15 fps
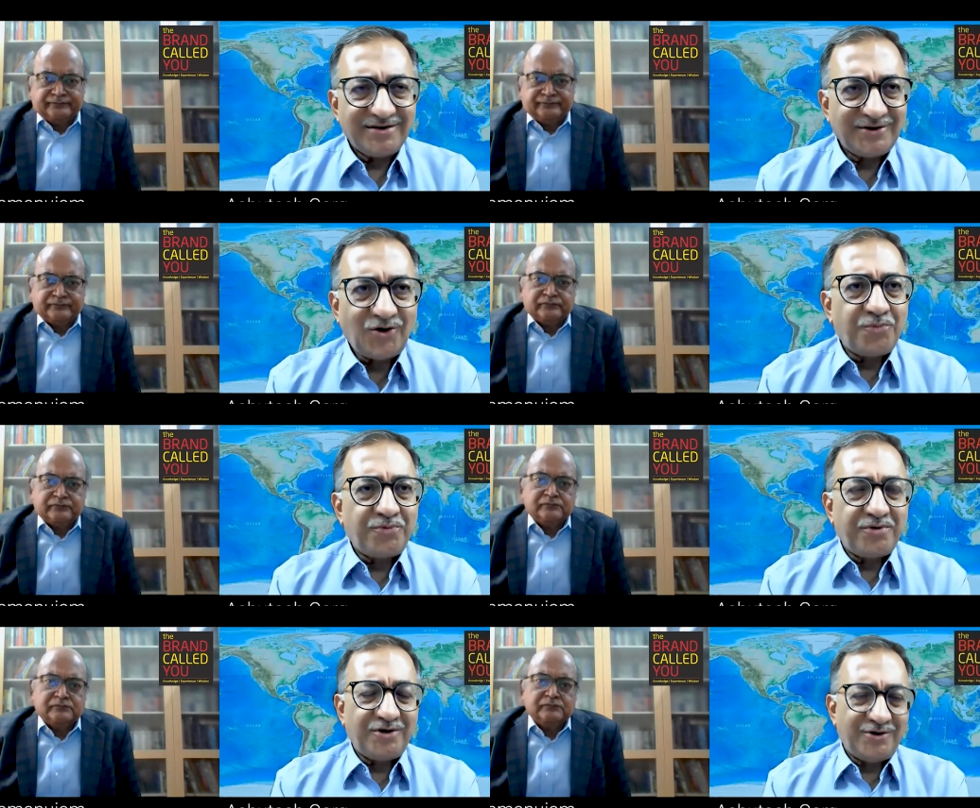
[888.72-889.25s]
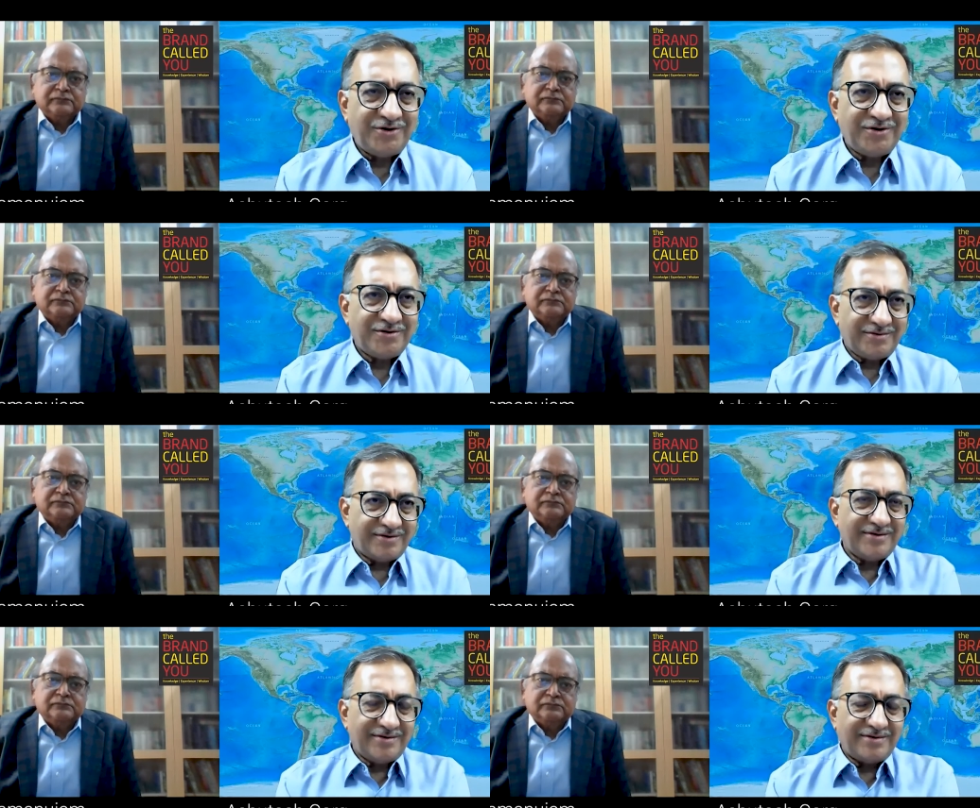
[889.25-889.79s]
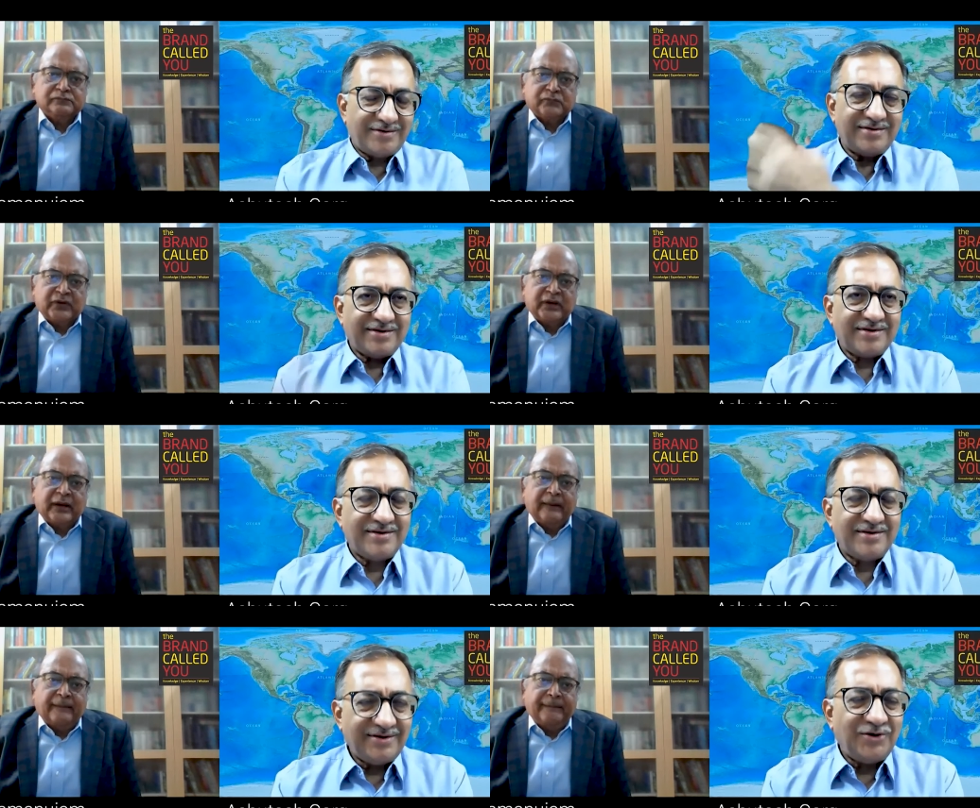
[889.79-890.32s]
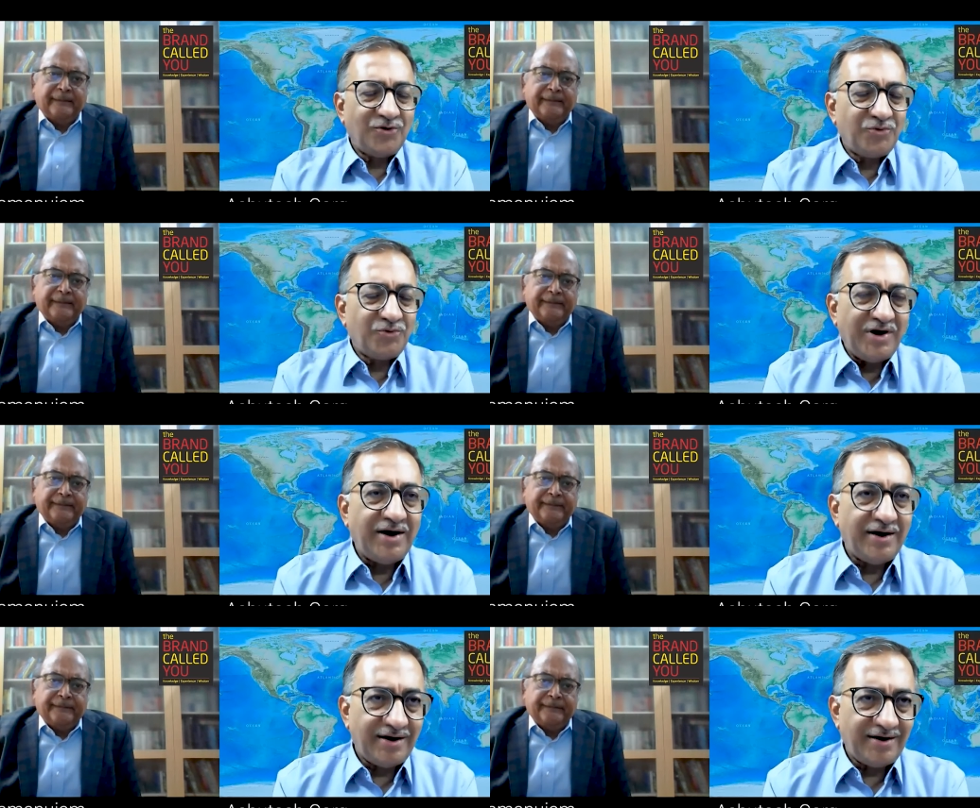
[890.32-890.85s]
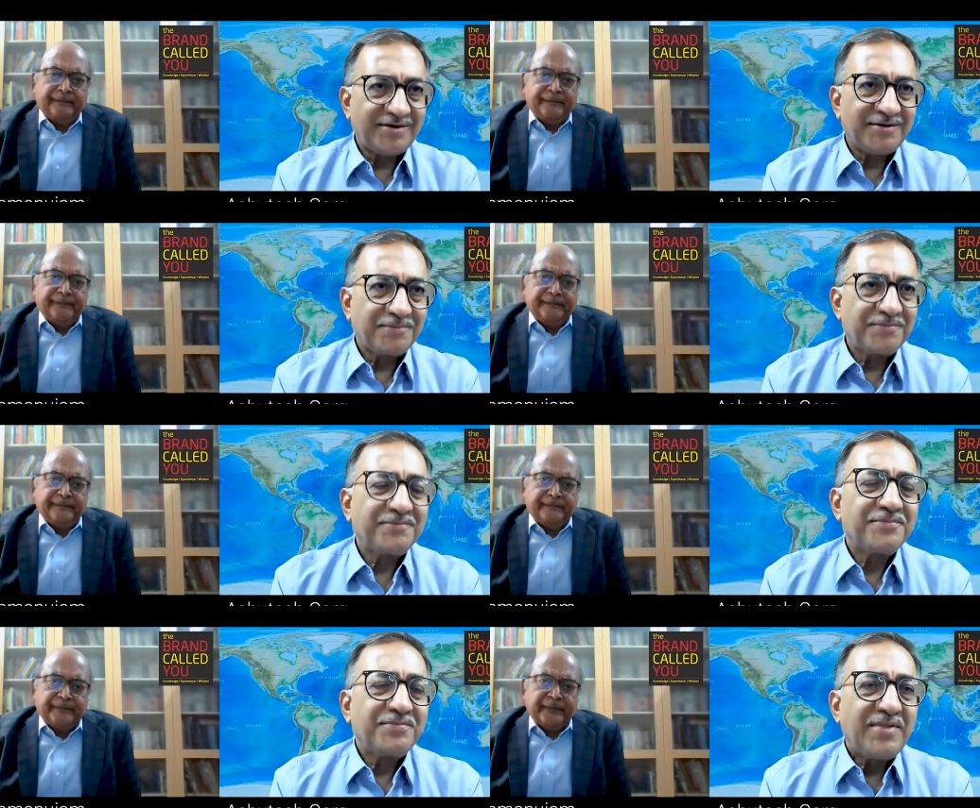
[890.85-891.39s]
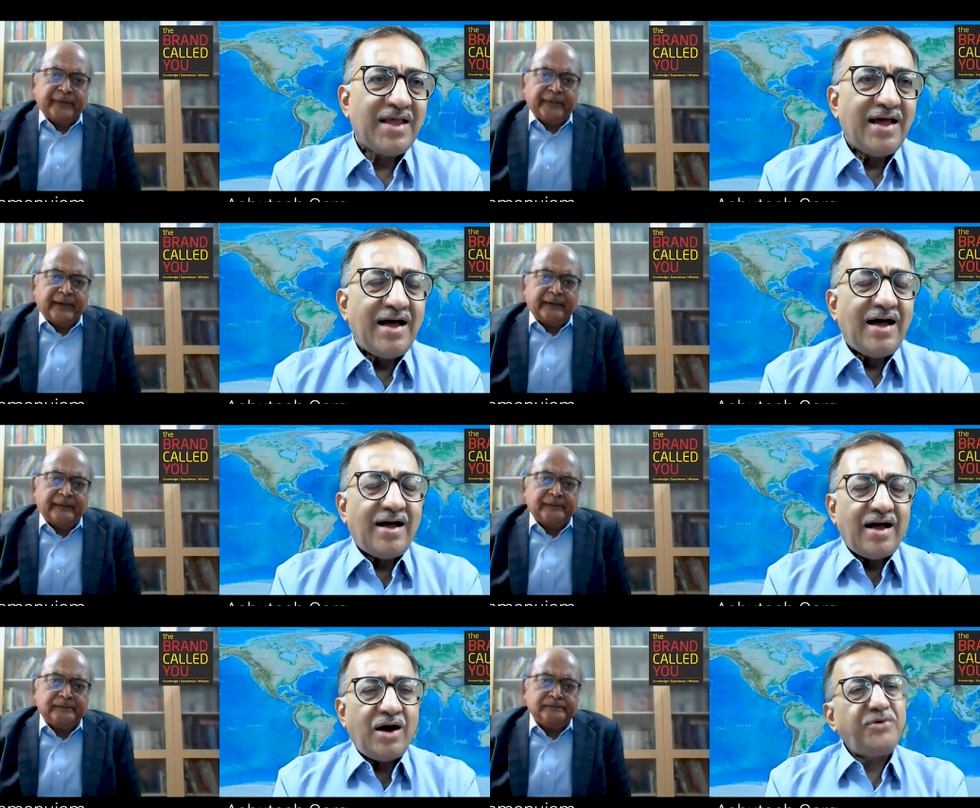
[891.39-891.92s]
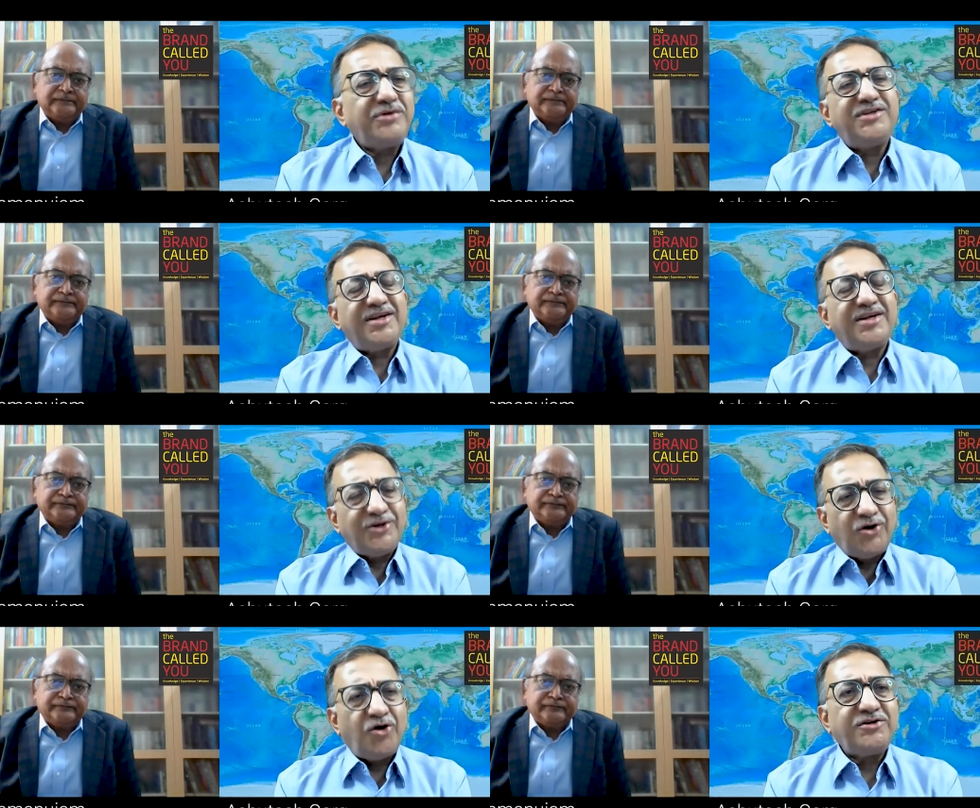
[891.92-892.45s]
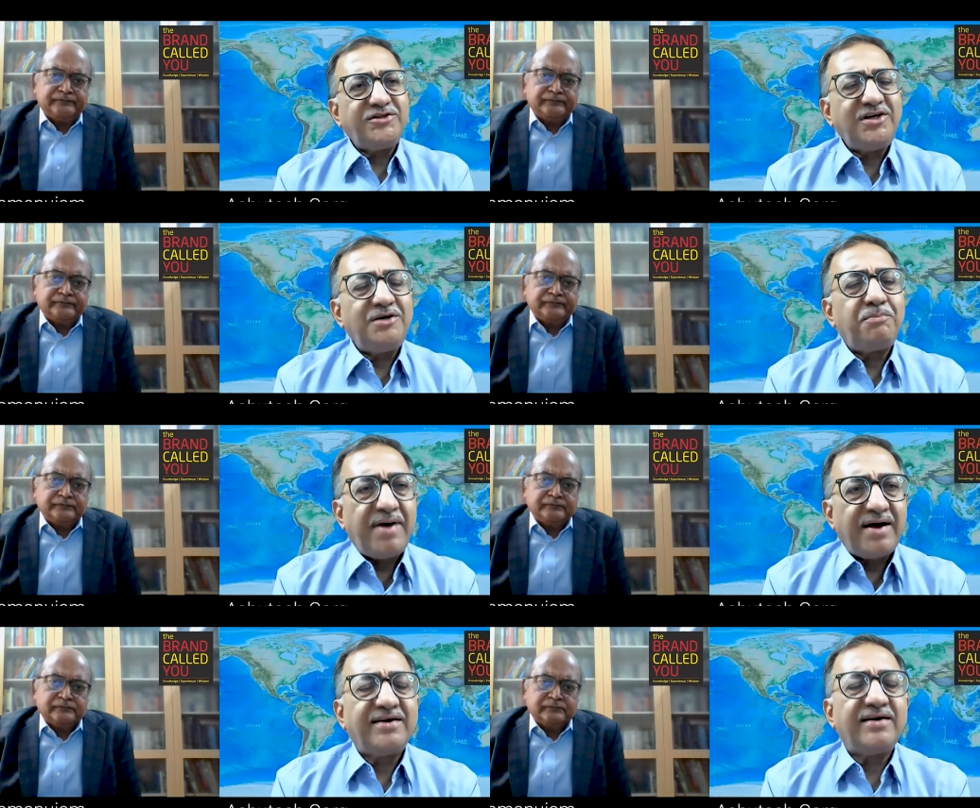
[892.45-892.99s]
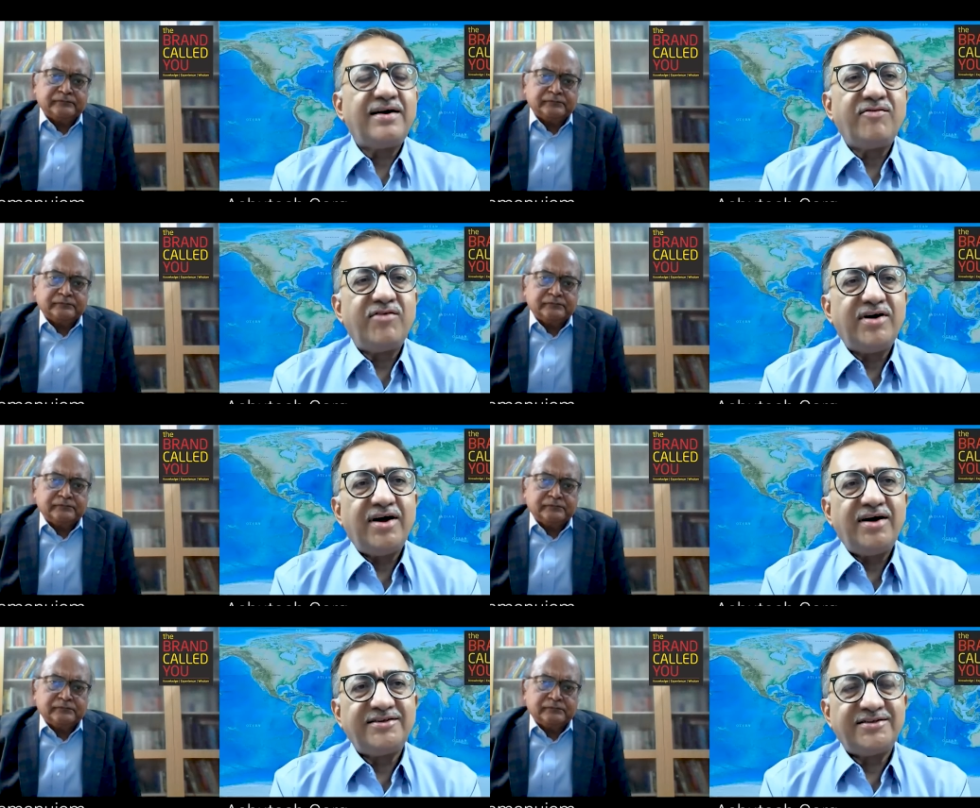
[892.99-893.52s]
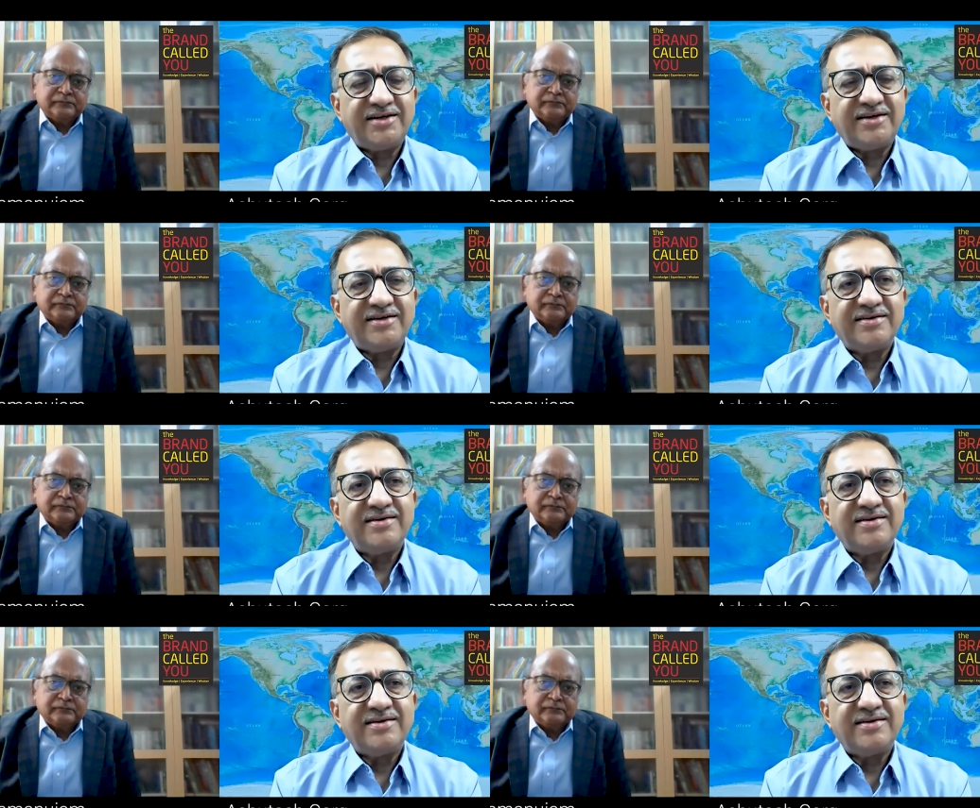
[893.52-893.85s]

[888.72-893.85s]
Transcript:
Speaker 1: corporate, yeah. you know, world. How has technology impacted advertising?